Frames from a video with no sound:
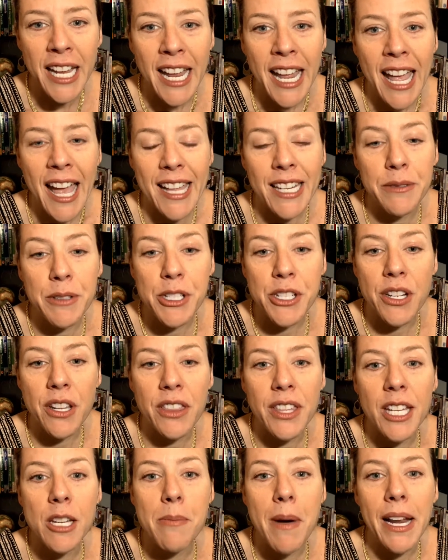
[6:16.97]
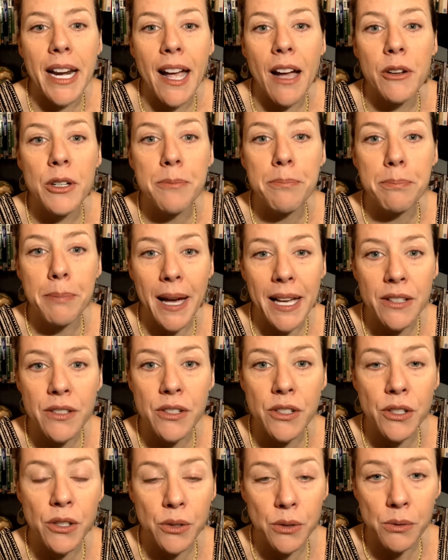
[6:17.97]
And I want you to think about how to best
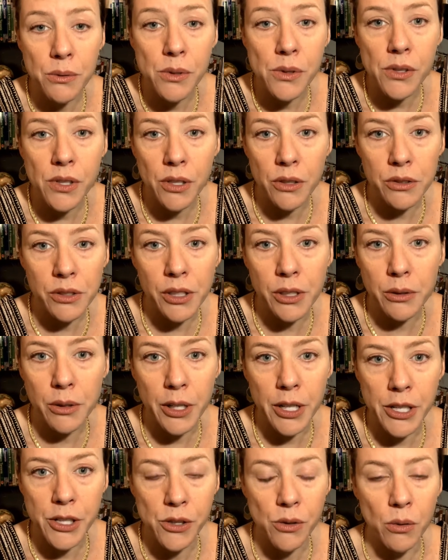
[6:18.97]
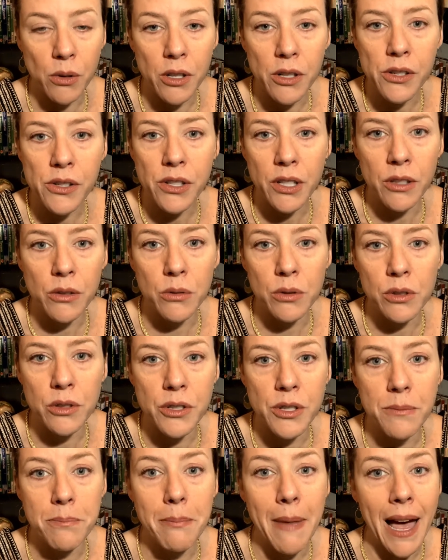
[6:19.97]
use your literary source in order
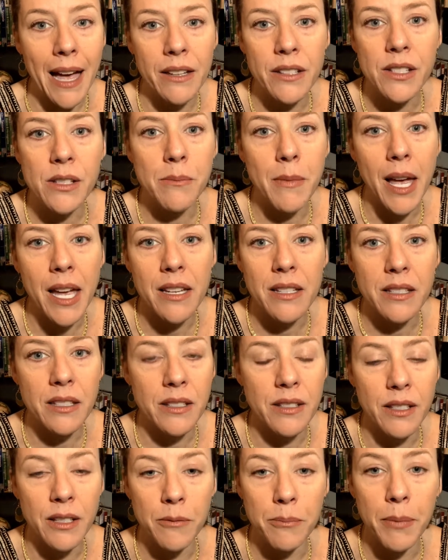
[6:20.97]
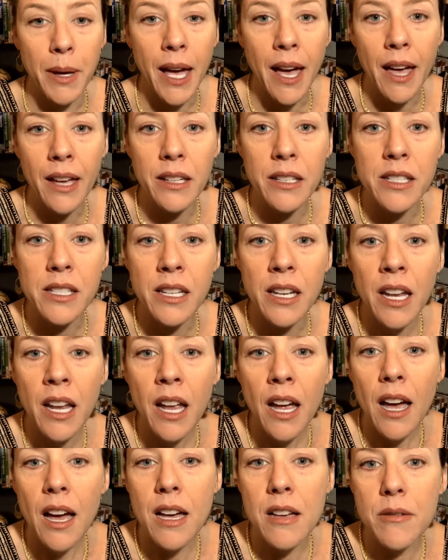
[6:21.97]
to maximize its impact
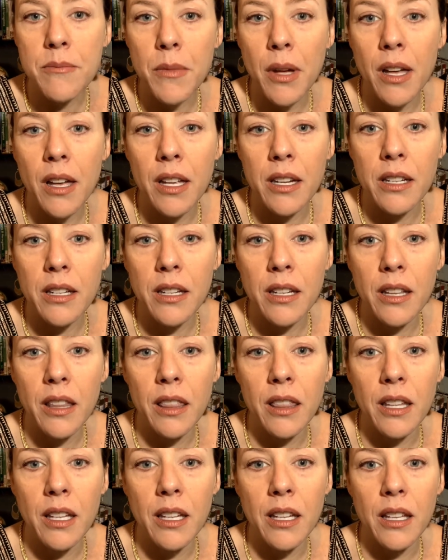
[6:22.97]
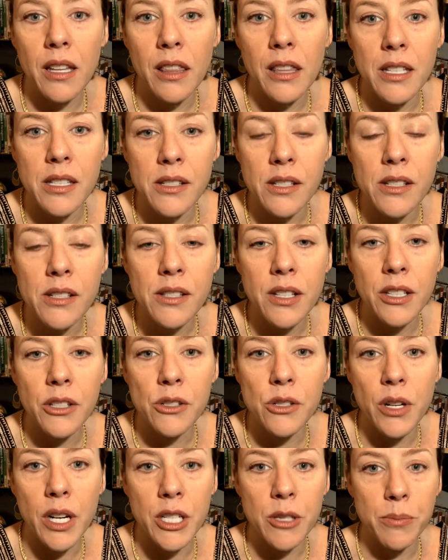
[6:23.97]
on the thesis that you're
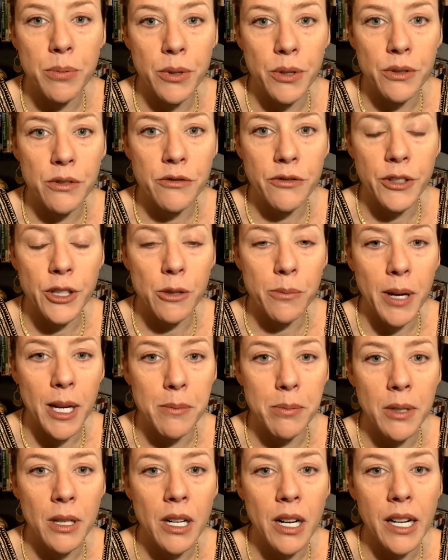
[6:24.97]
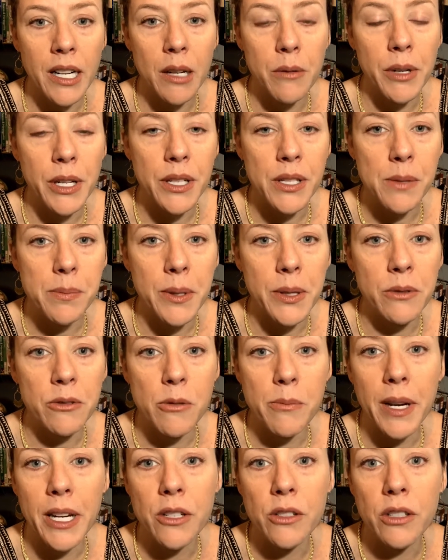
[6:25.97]
trying to prove for your paper. And I want you to spend the
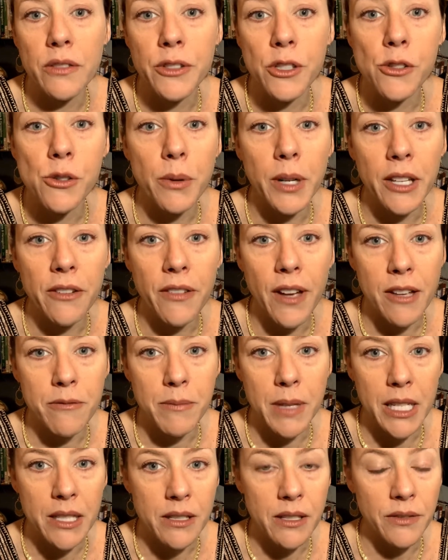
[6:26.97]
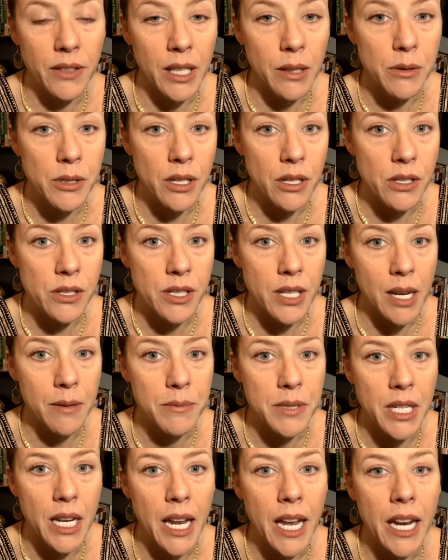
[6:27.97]
remainder of your 25 minutes of language arts time
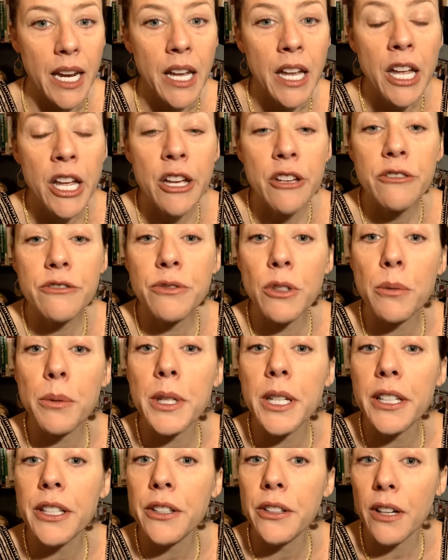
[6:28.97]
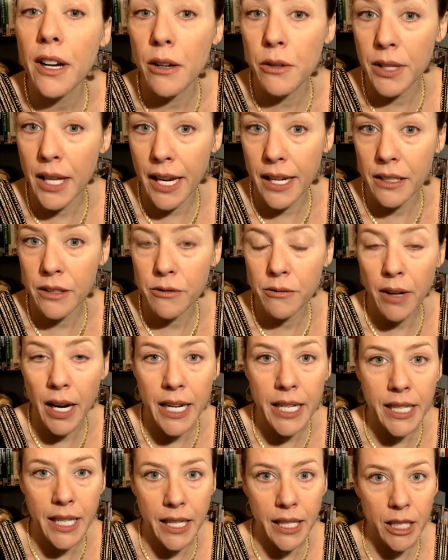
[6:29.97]
today forwarding your outline, right?
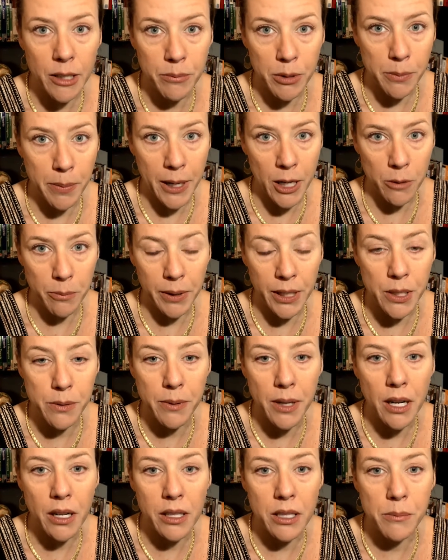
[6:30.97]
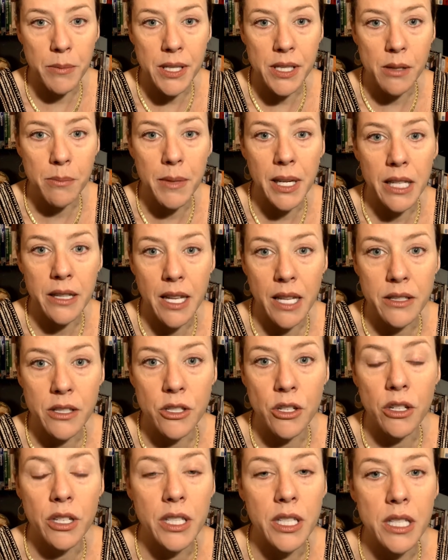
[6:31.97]
Getting it prepared, because we are going to be submitting that to
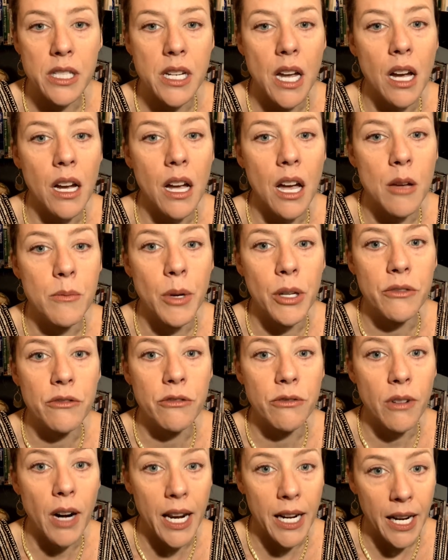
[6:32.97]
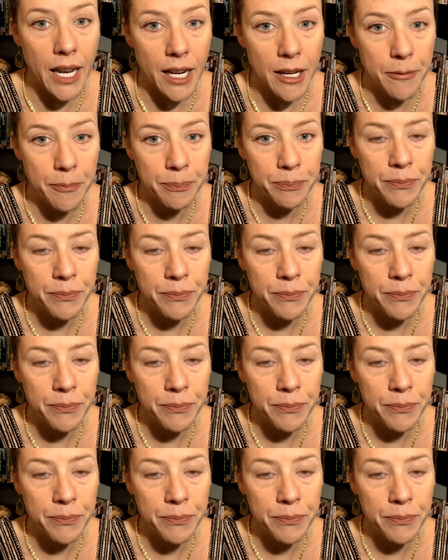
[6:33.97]
turnitin.com on Friday.